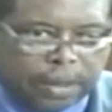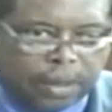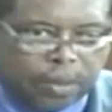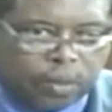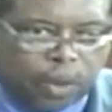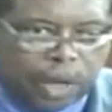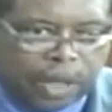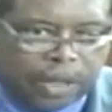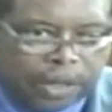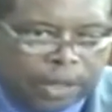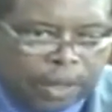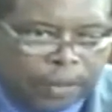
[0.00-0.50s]

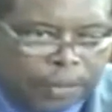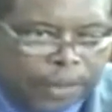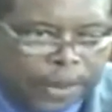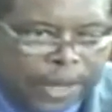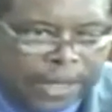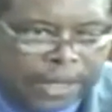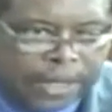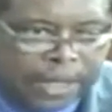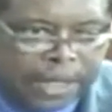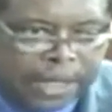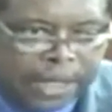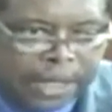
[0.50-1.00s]
were
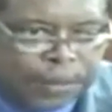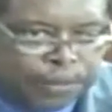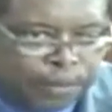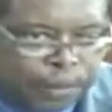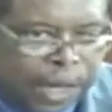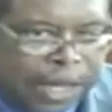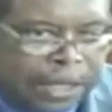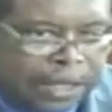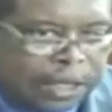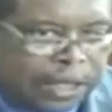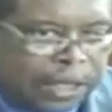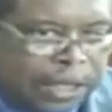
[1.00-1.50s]
debating this
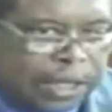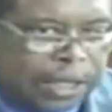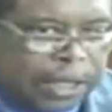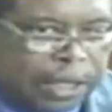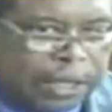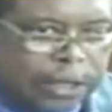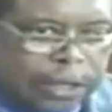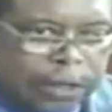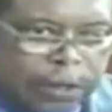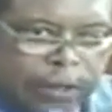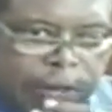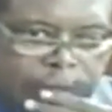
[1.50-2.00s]
pension
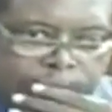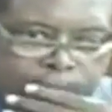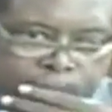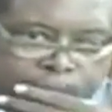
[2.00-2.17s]
issue